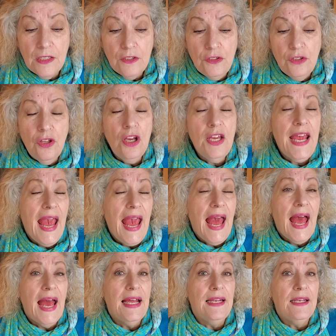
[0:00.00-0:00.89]
look
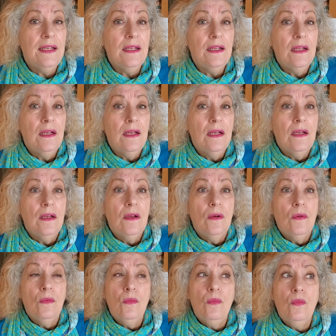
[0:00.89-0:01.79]
at
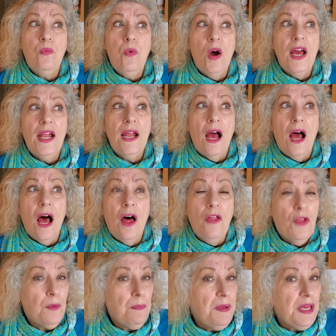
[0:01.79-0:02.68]
what
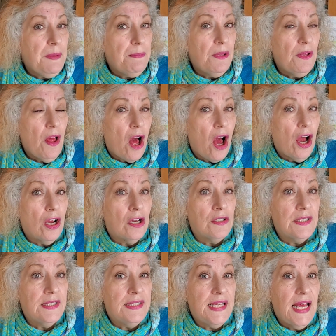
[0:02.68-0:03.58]
other people
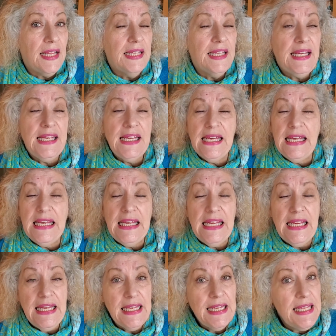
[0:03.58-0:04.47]
are selling
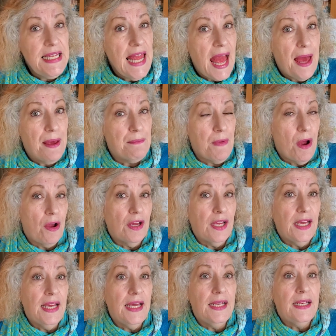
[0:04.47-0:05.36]
in that
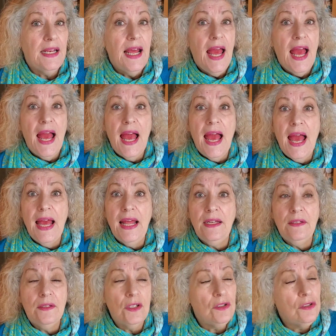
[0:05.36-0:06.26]
market
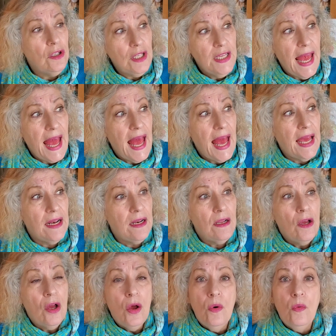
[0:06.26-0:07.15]
and look
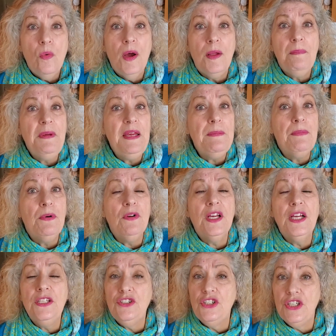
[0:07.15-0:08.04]
at what people
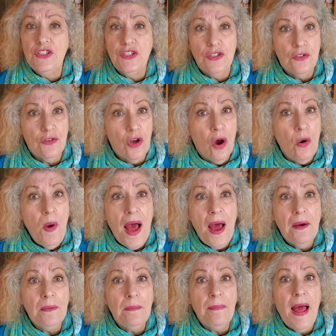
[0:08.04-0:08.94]
can just go
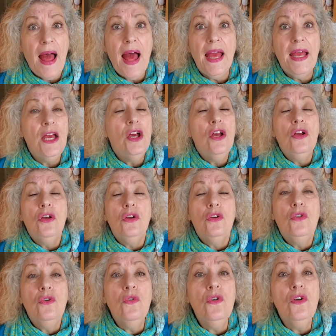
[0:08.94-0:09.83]
out and buy.
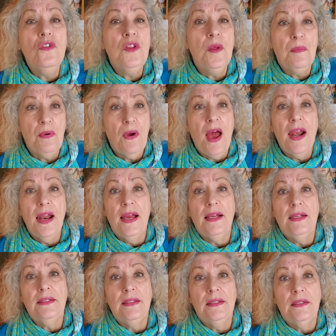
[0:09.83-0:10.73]
Google the
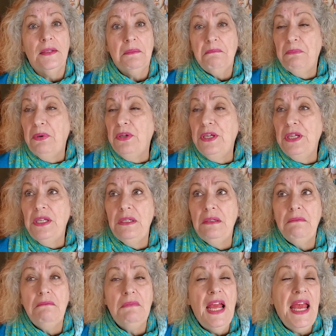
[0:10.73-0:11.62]
product, put
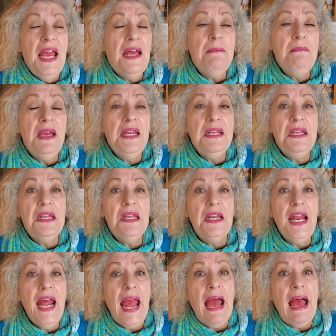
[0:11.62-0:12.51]
handmade
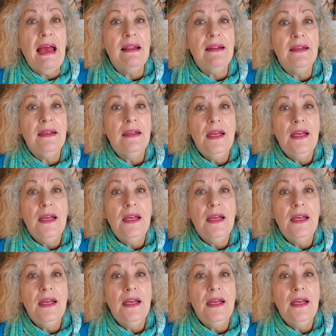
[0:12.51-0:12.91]
knitted hat,